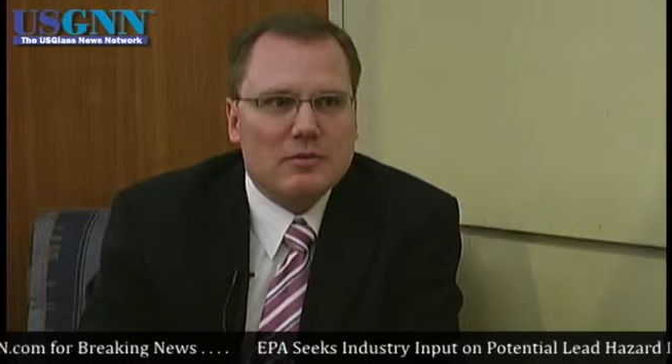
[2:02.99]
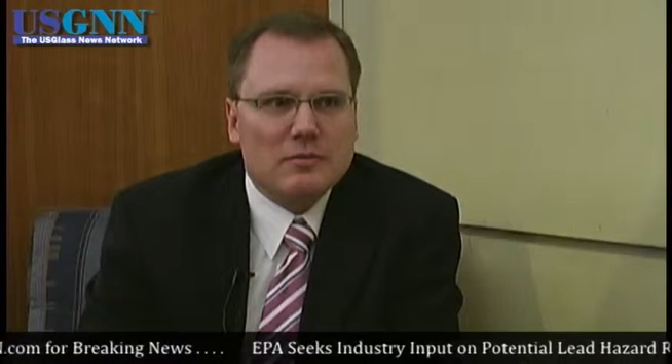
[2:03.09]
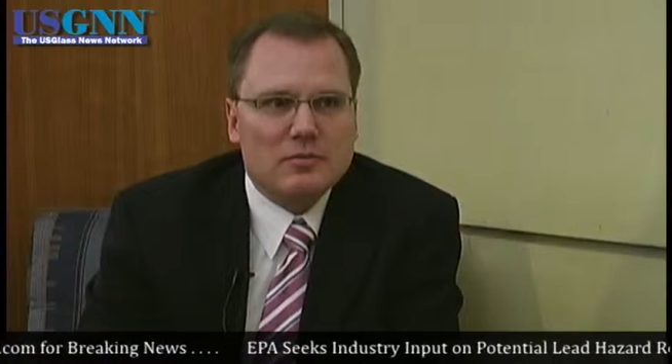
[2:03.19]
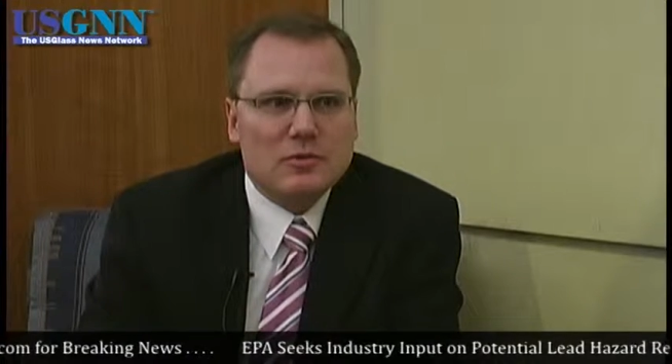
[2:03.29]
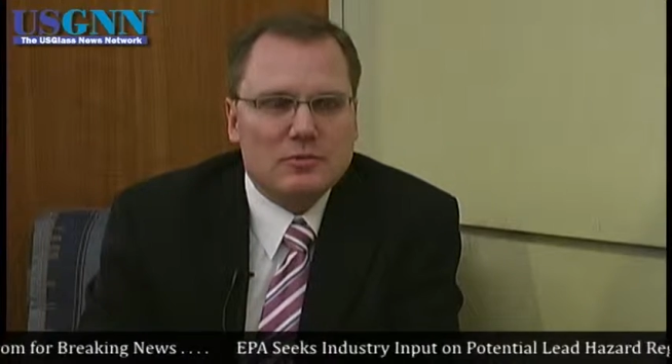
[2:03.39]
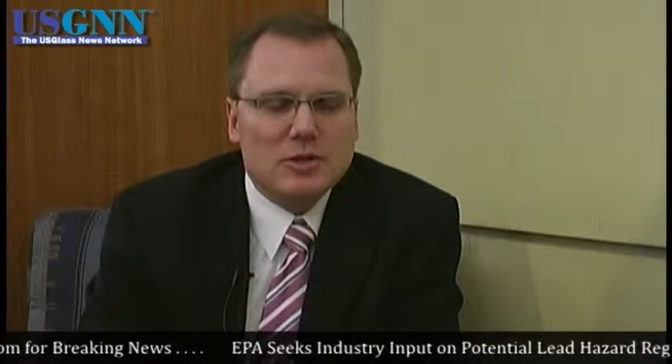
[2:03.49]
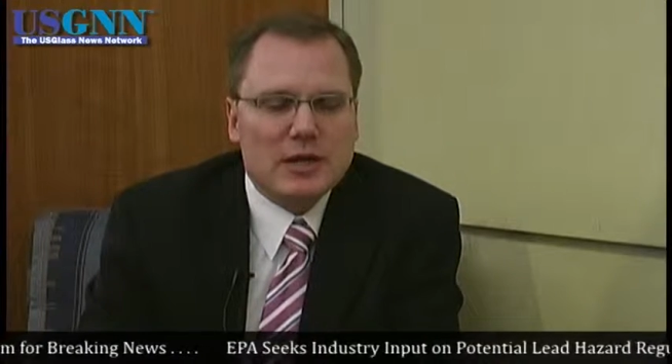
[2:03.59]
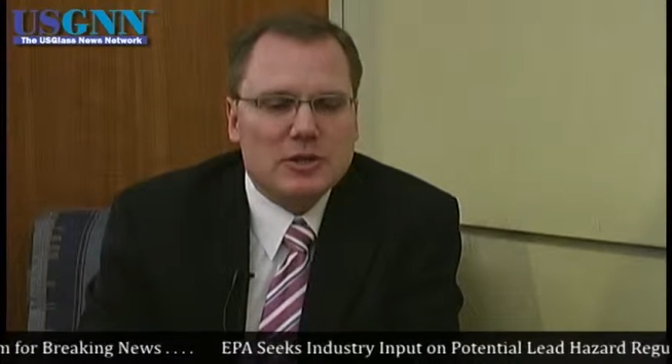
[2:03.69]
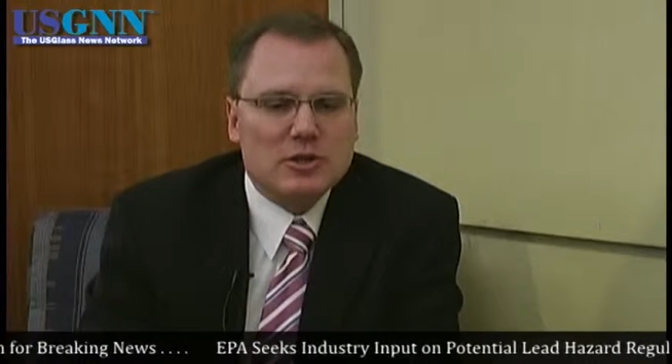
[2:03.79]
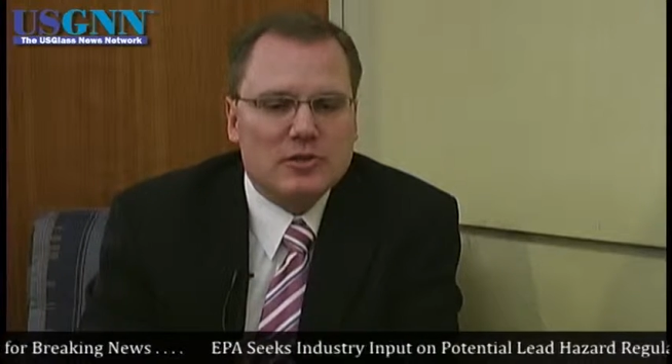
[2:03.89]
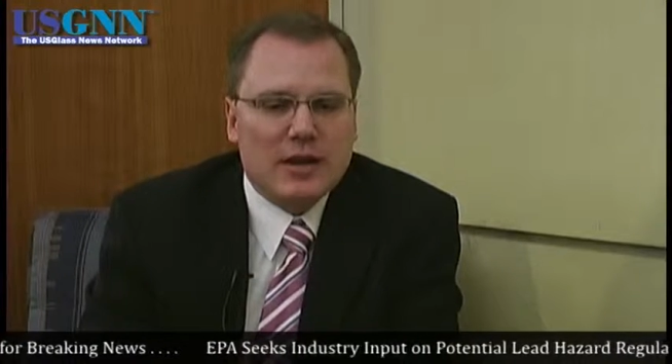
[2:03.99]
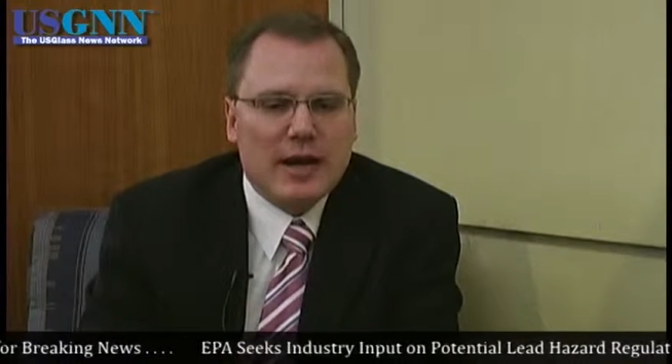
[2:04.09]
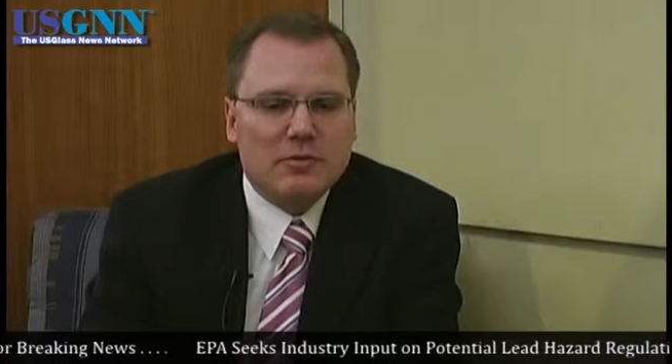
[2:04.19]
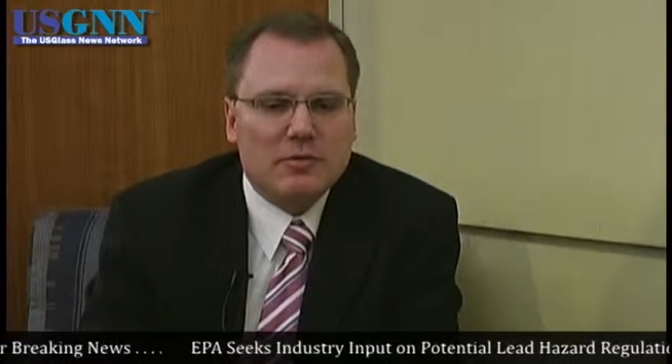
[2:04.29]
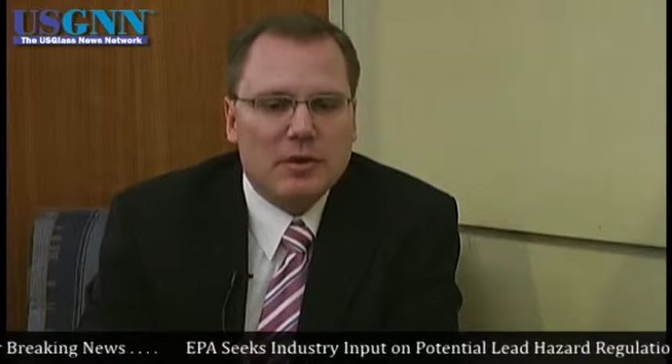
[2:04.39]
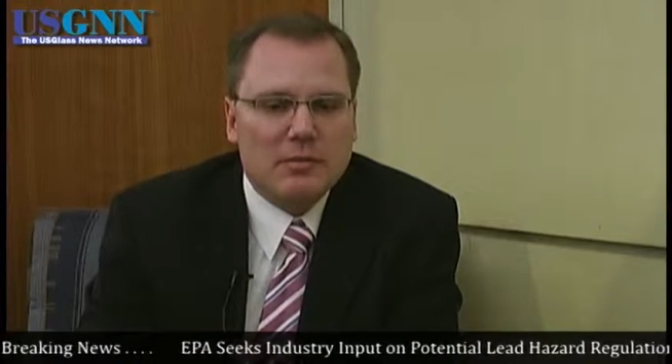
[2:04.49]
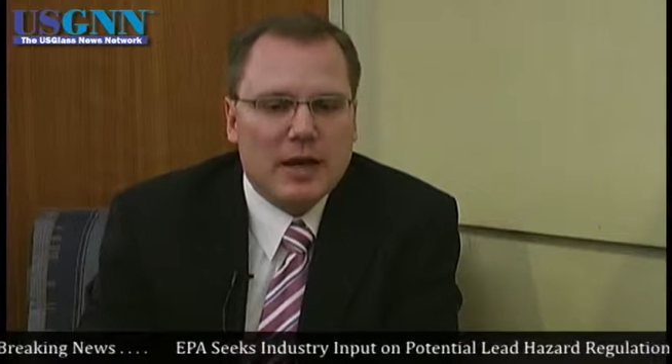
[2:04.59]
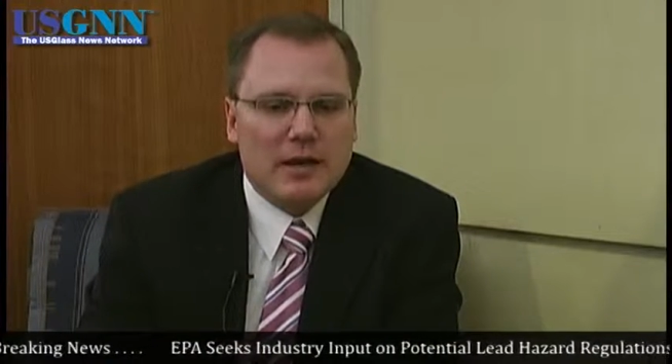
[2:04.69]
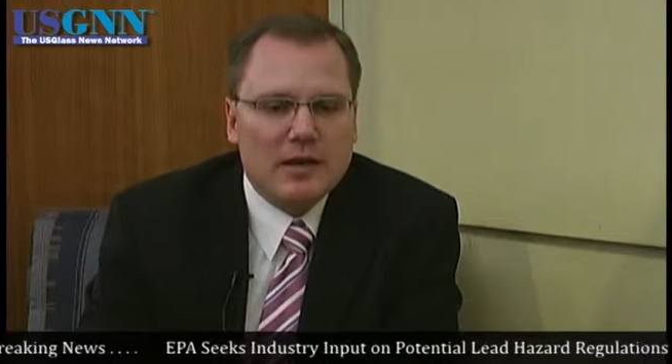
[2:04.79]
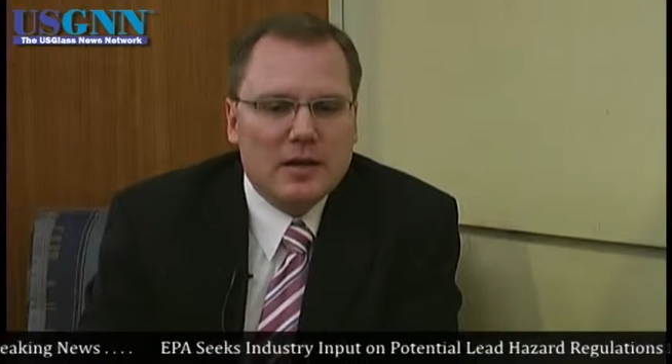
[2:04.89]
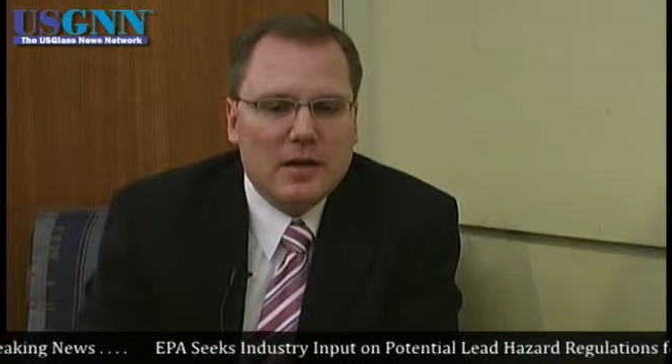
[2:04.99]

some changes that have to be made.